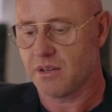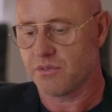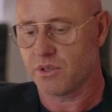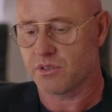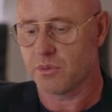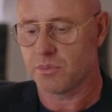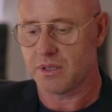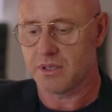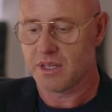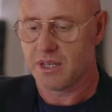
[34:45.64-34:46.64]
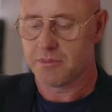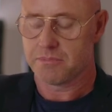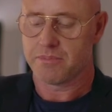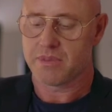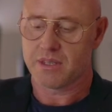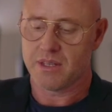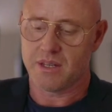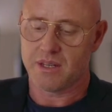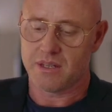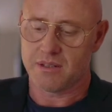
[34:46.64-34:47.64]
For example,
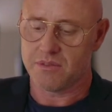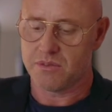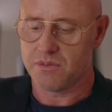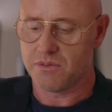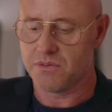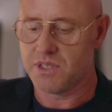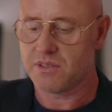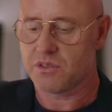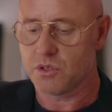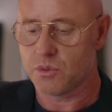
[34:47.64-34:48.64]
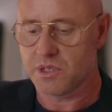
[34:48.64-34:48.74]
Visio,